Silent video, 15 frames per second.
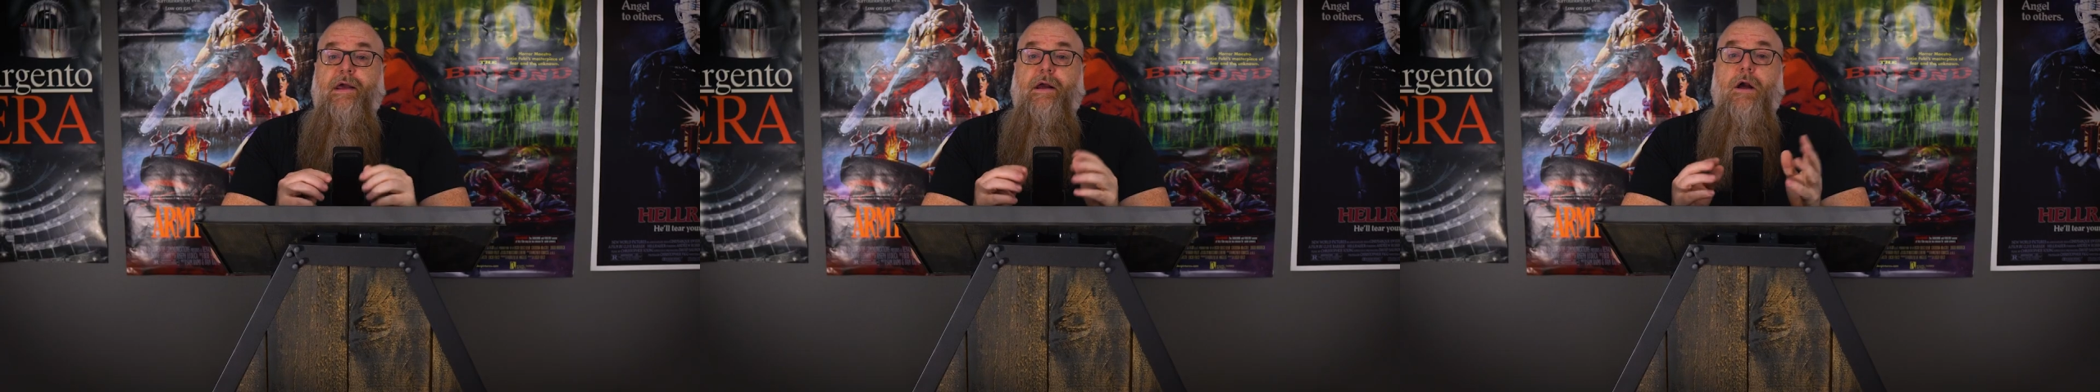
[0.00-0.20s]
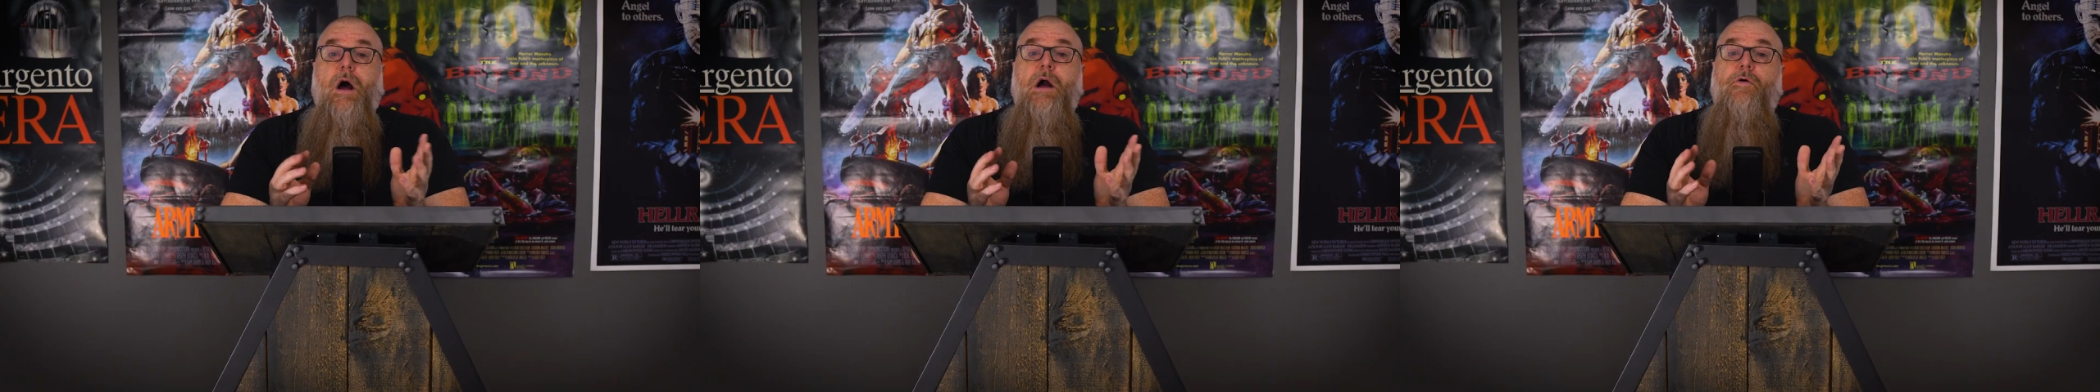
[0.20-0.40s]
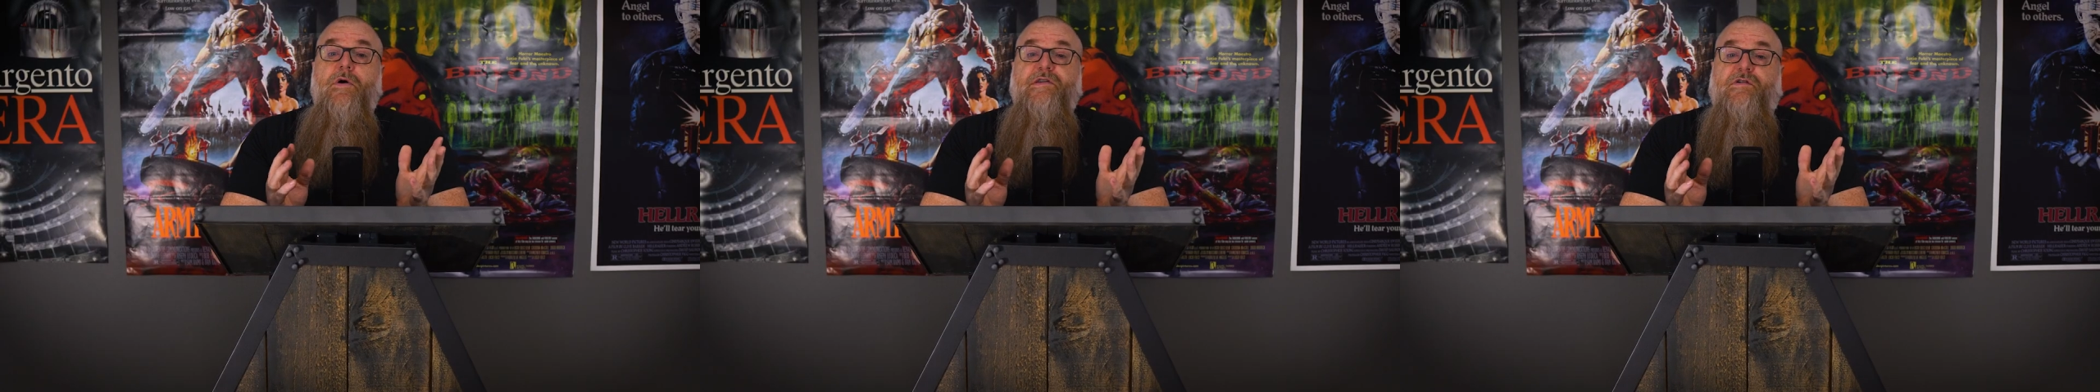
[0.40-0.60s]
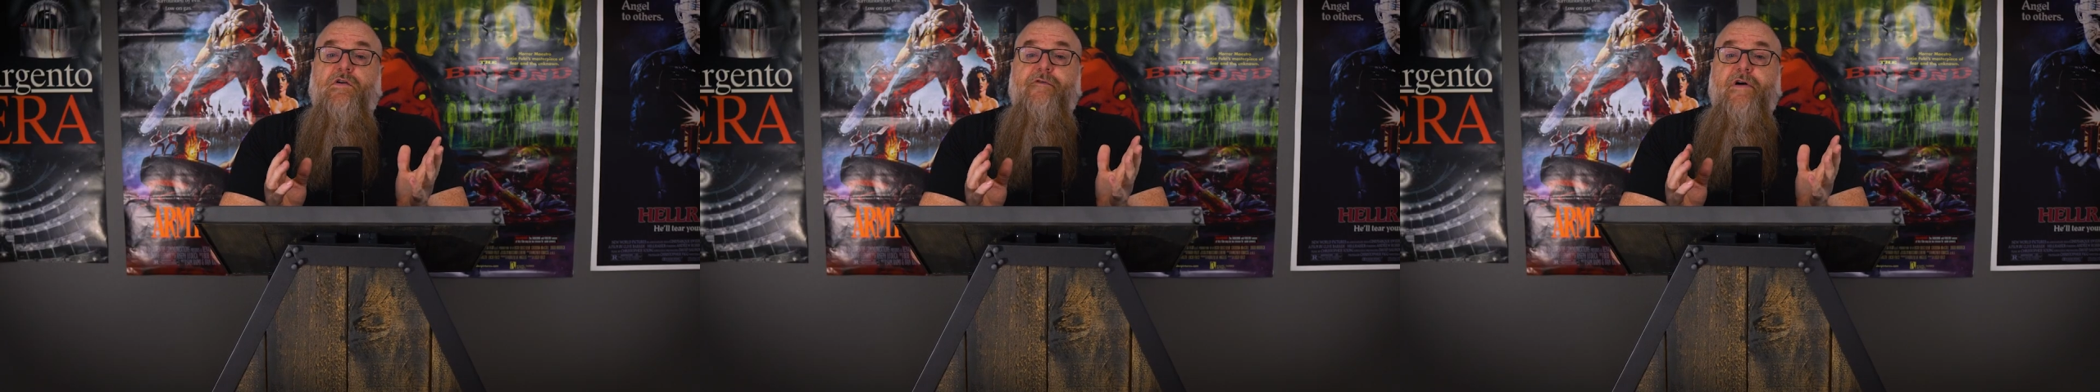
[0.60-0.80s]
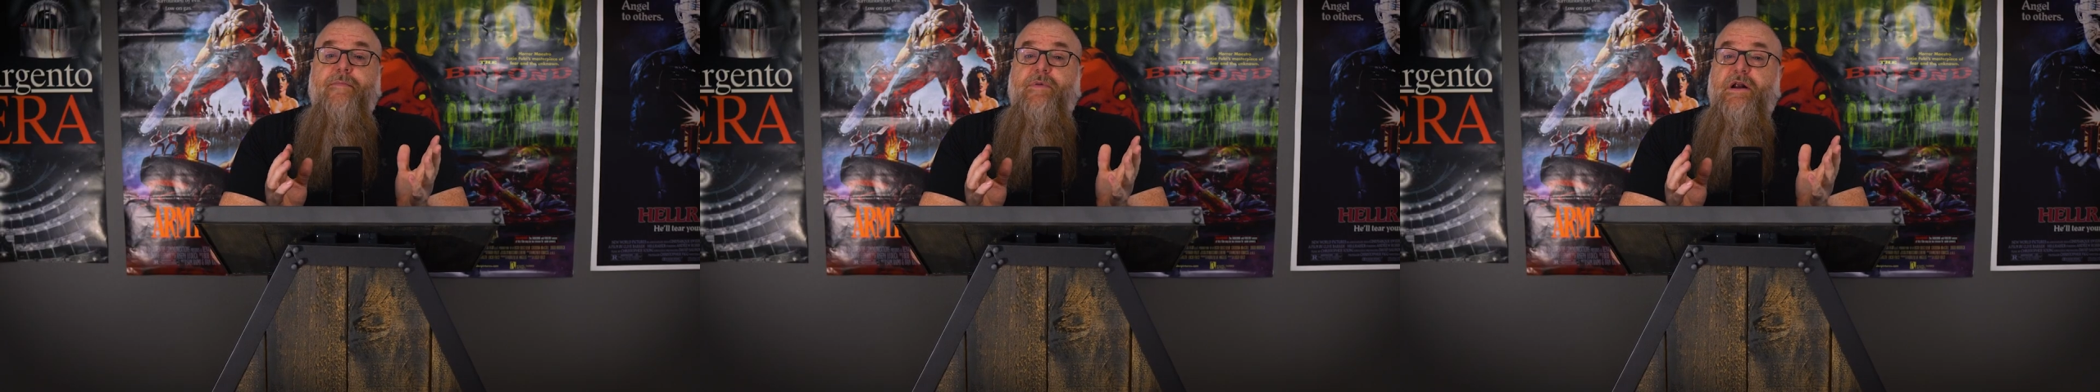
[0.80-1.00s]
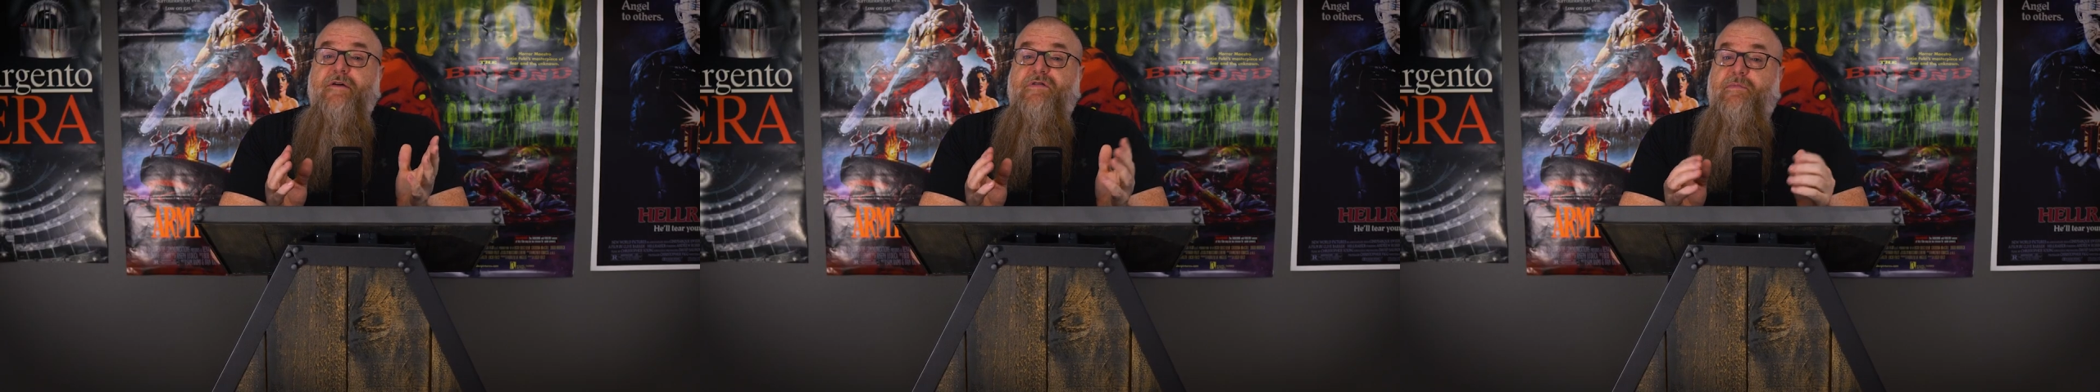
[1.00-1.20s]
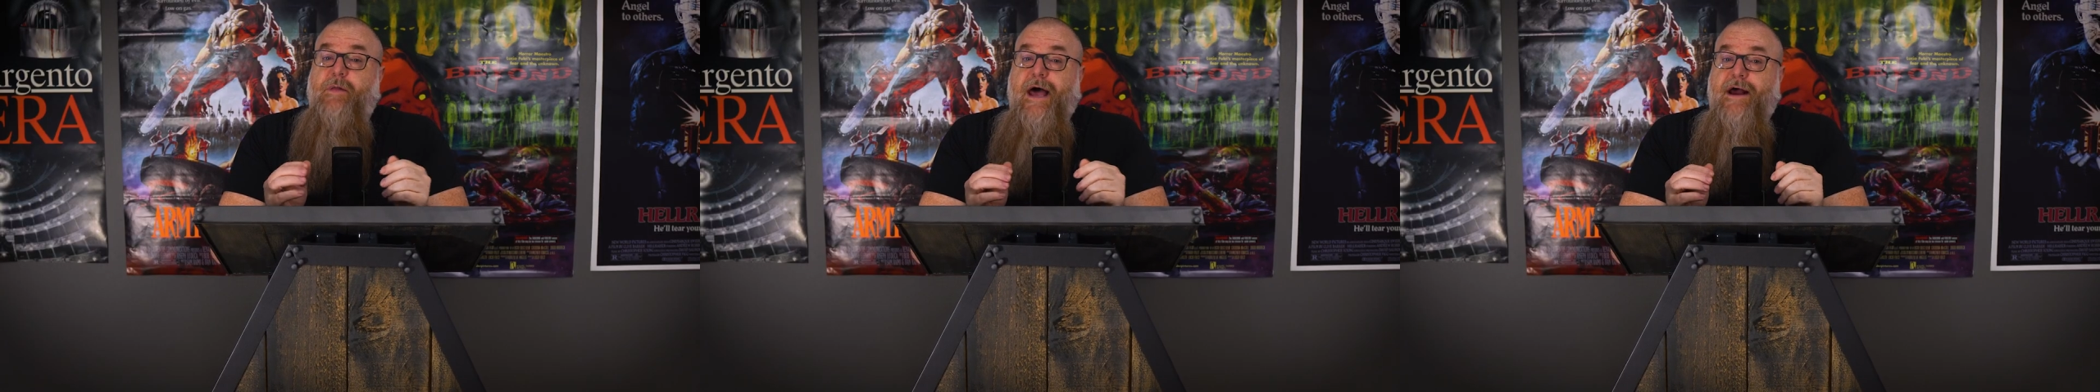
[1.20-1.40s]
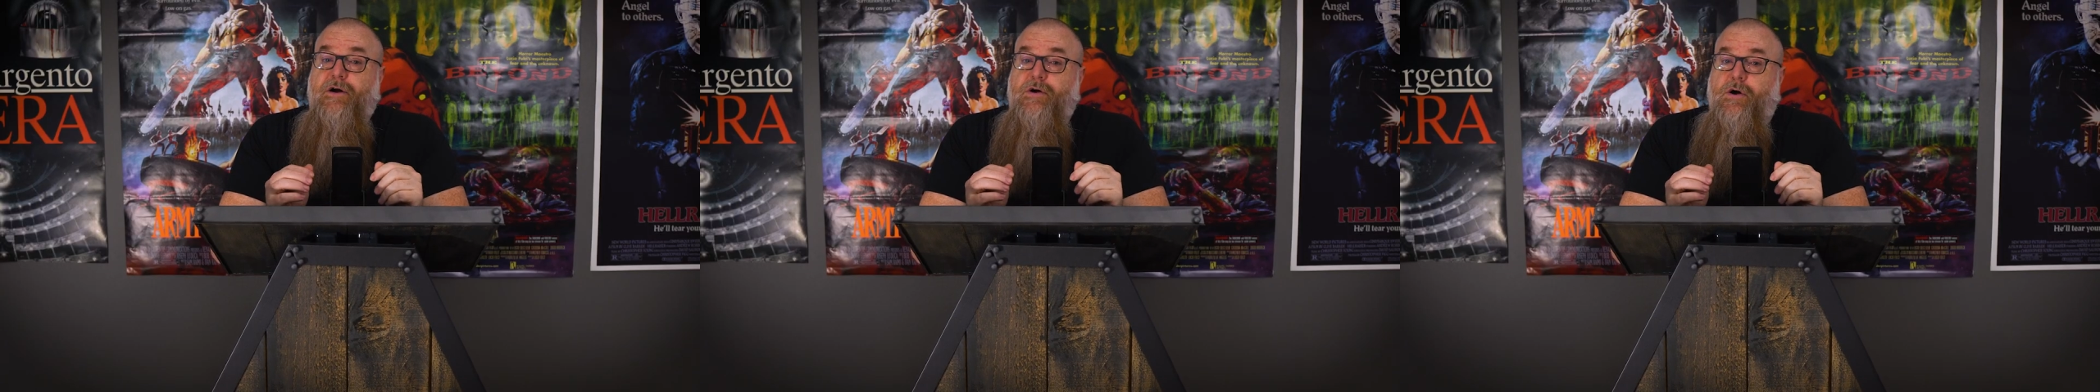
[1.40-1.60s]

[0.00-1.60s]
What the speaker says: can Conquest serve up enough splatter